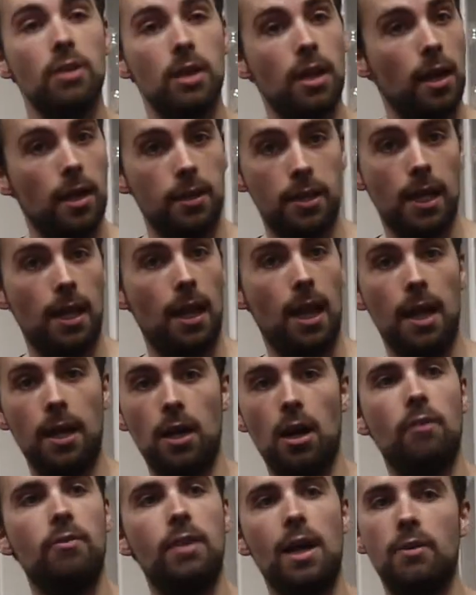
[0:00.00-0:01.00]
card they like
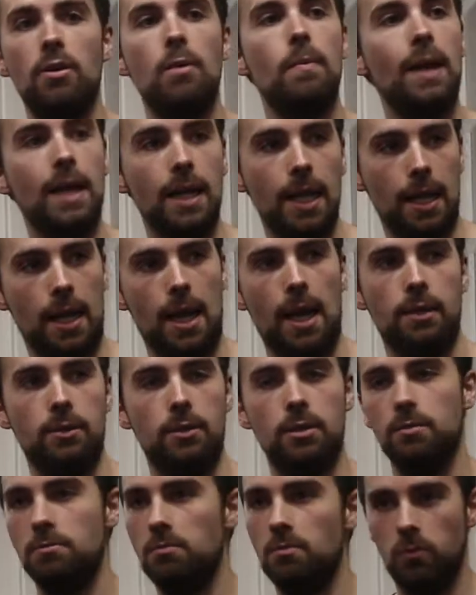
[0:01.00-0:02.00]
of their remaining hand.
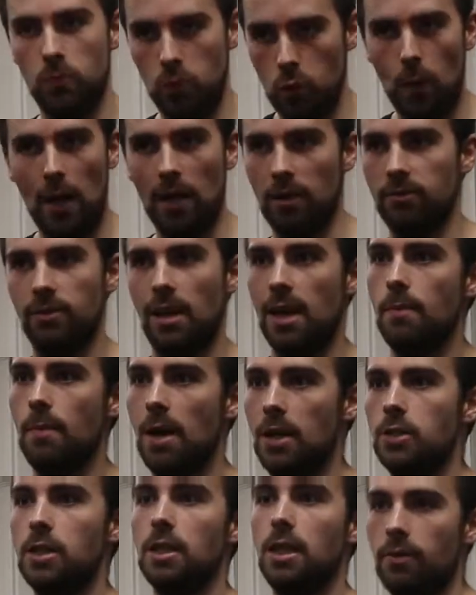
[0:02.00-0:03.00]
12, I
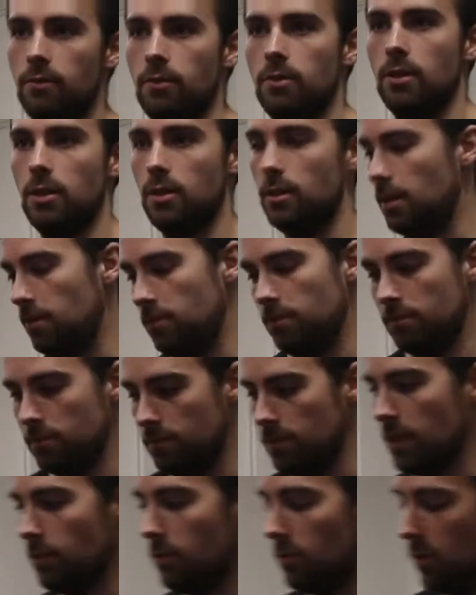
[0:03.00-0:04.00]
imagine, given that
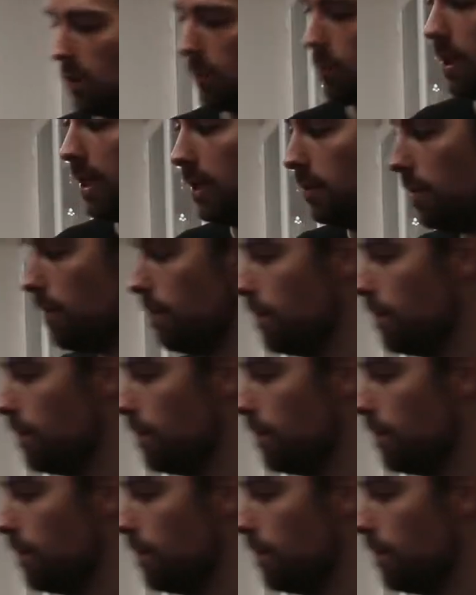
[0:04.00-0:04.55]
they've already played one.